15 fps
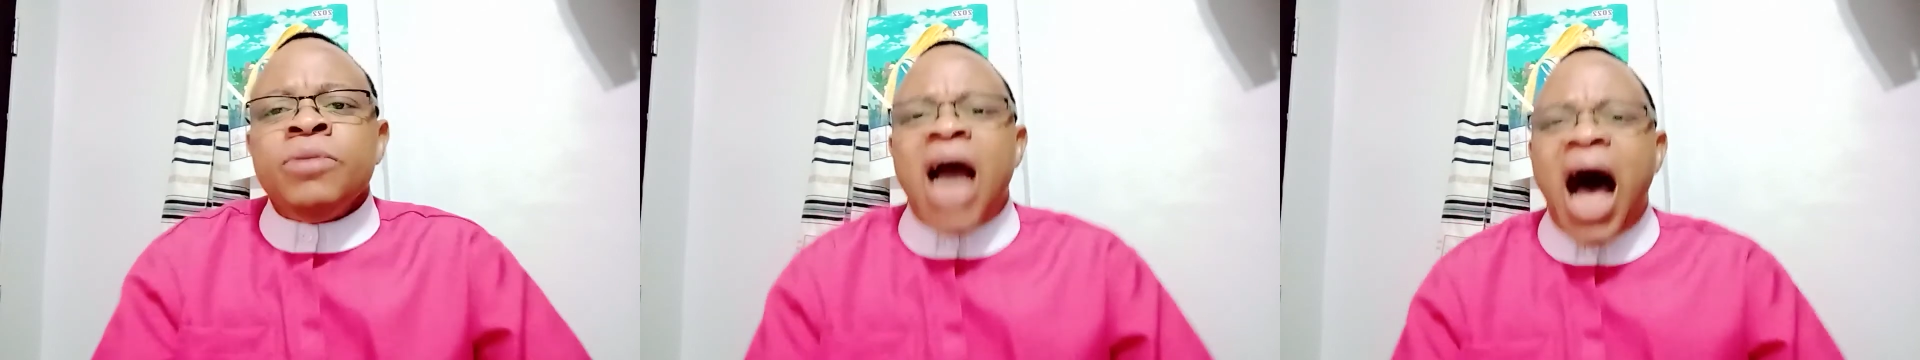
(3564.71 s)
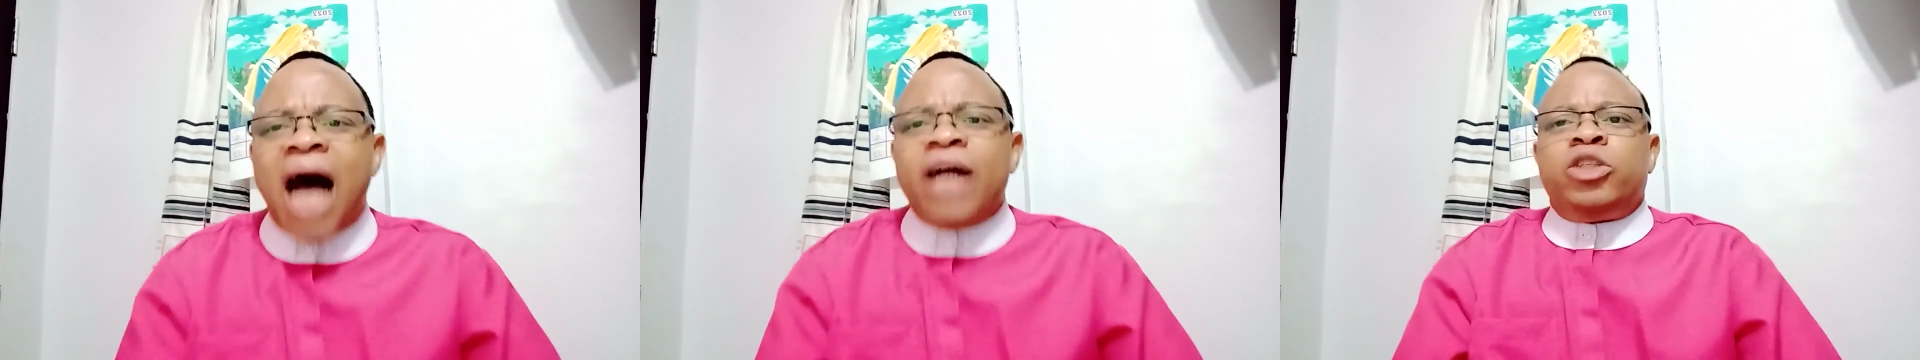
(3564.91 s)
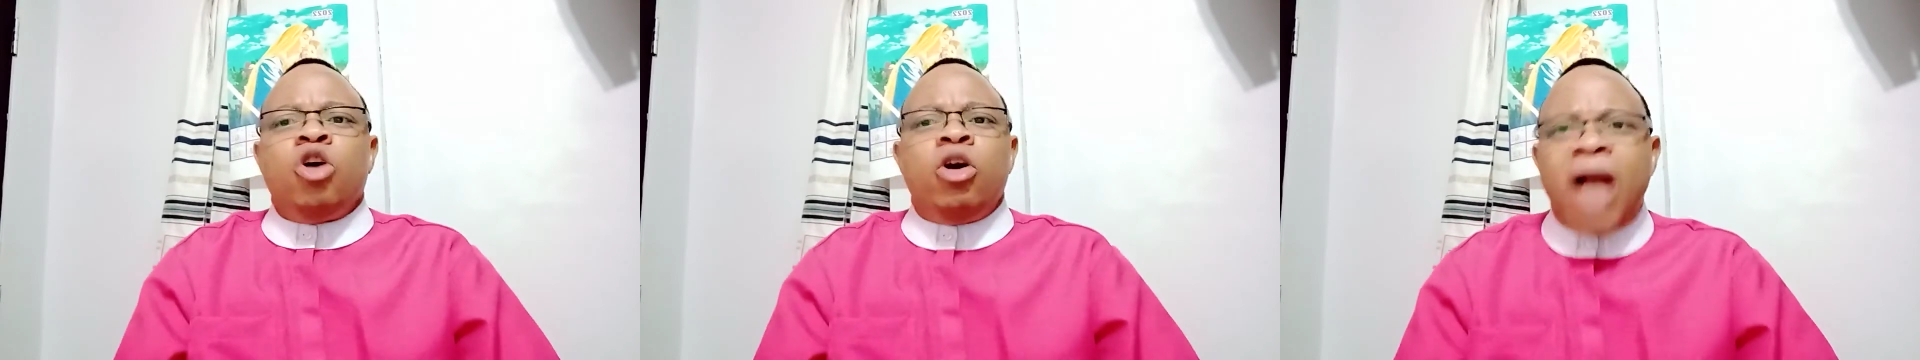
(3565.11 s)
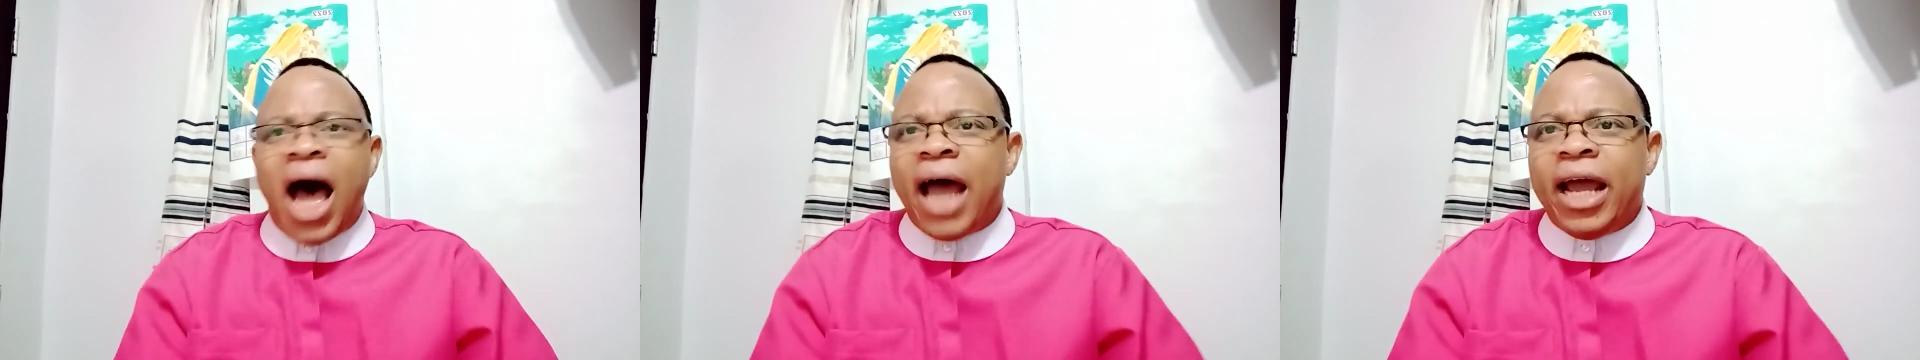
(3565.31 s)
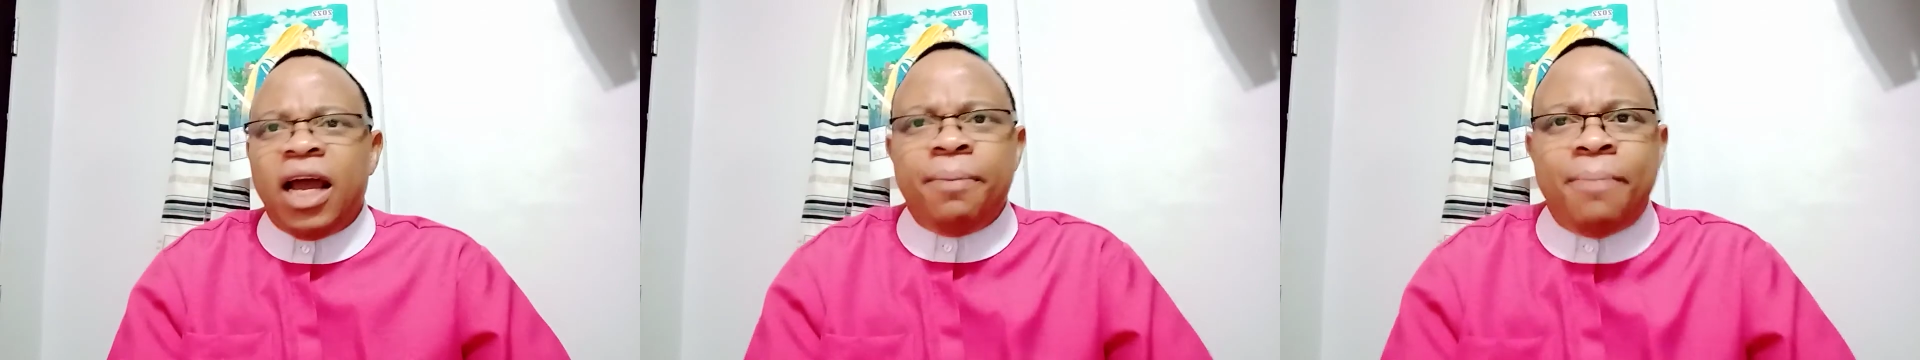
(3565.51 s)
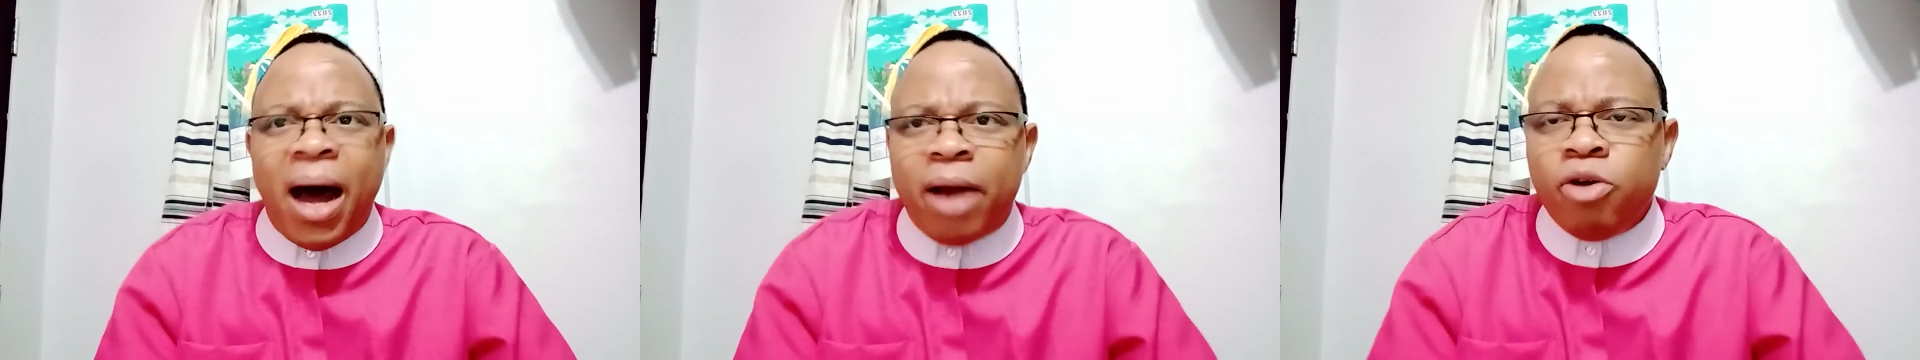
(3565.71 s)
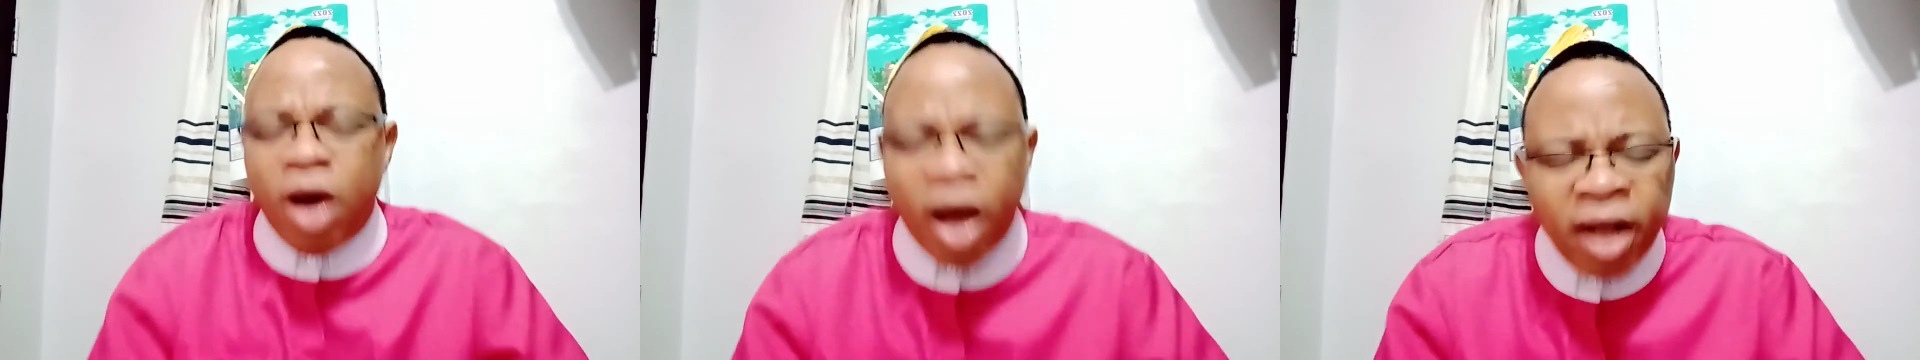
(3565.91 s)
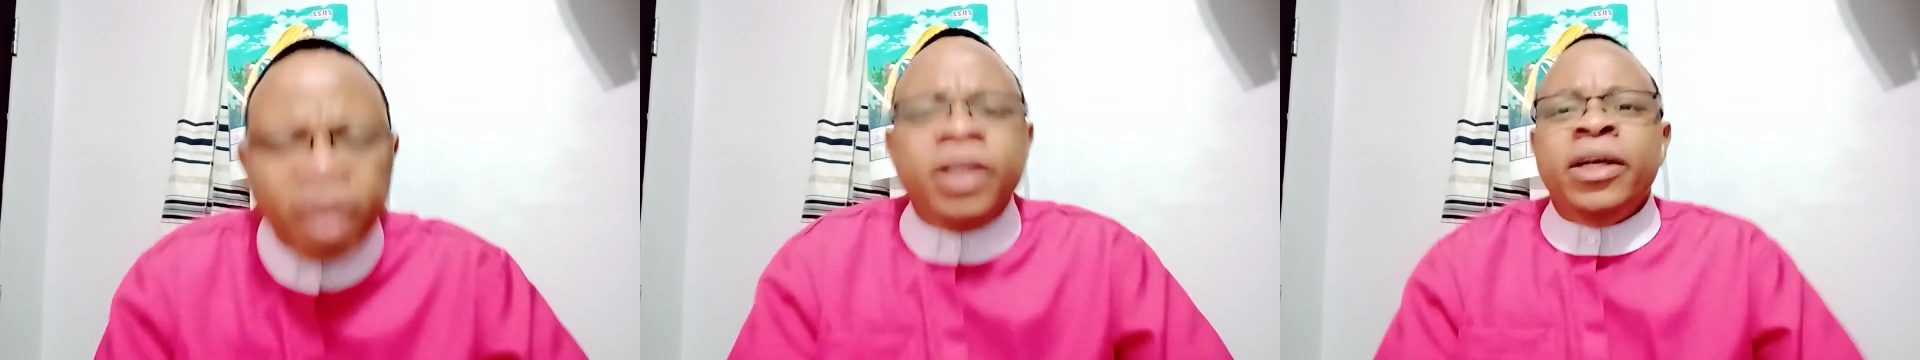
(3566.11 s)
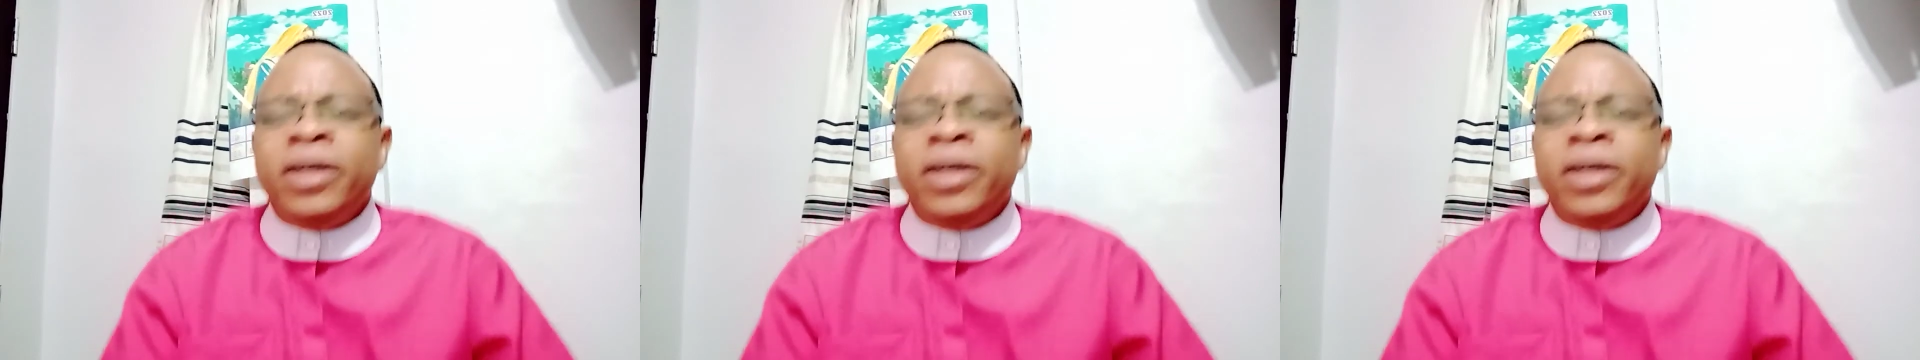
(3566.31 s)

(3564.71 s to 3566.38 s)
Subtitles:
Adonai Emmanuel,